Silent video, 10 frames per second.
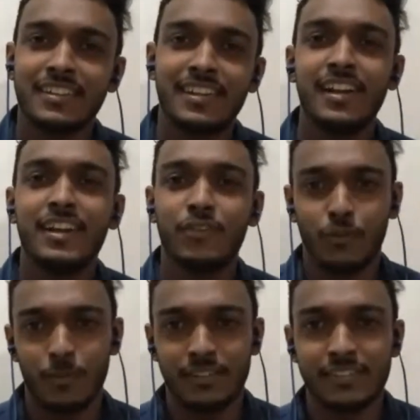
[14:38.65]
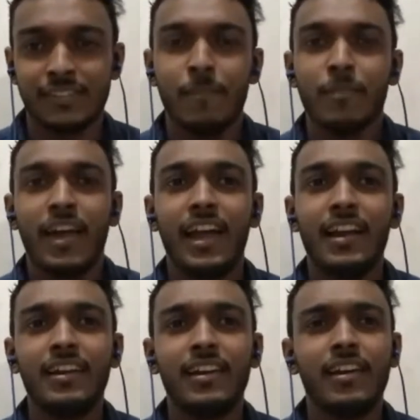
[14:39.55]
try too much,
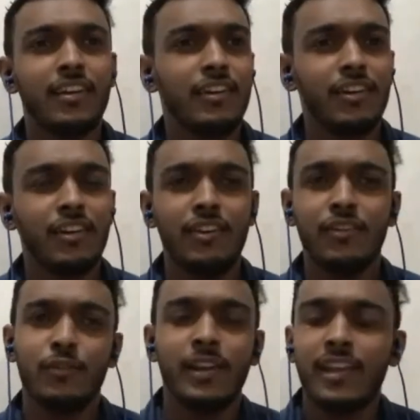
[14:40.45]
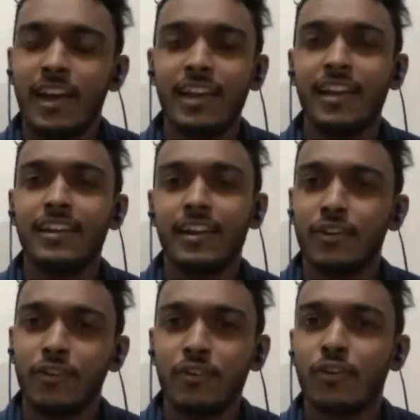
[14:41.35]
and usually I did
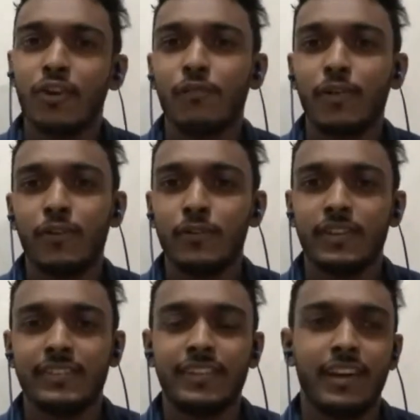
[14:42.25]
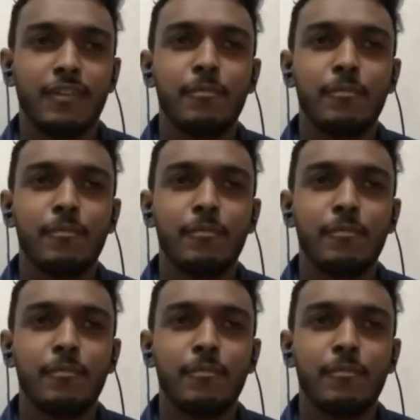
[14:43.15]
not qualify UGC NET.